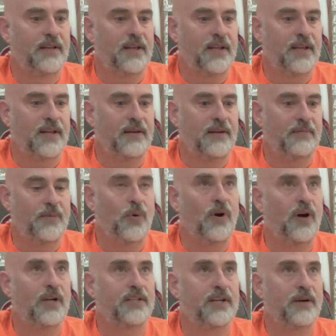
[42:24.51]
in
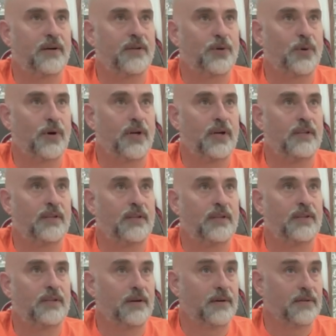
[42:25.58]
Mohawk territory,
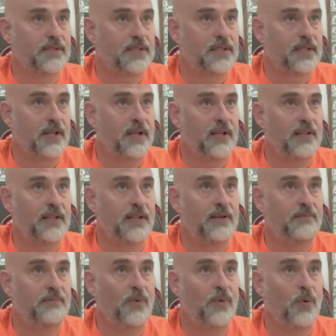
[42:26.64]
there's
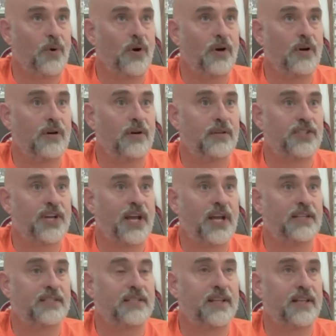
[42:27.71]
likely more
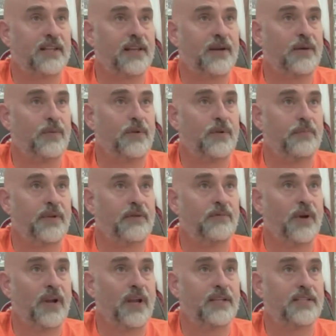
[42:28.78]
chance that they will be
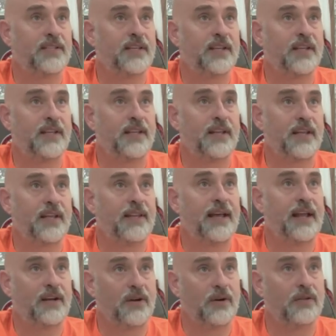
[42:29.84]
raised in
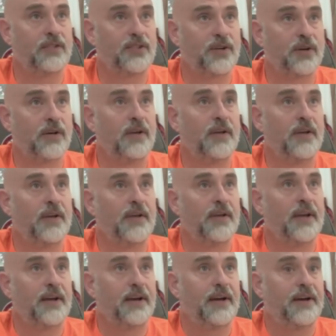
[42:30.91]
that culture.
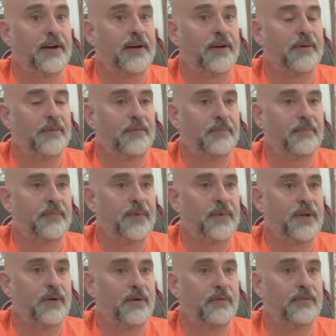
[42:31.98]

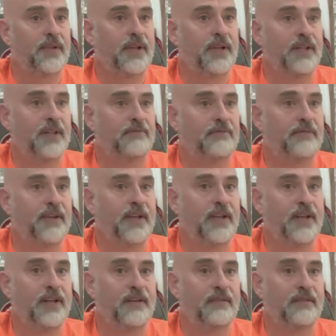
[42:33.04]
If
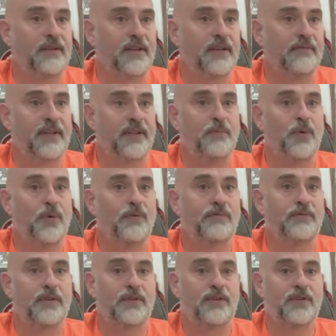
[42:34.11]
they
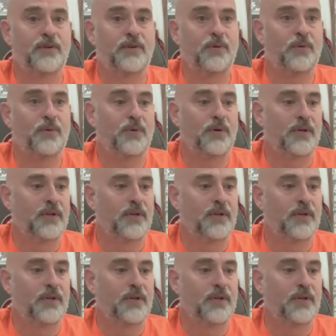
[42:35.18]
moved to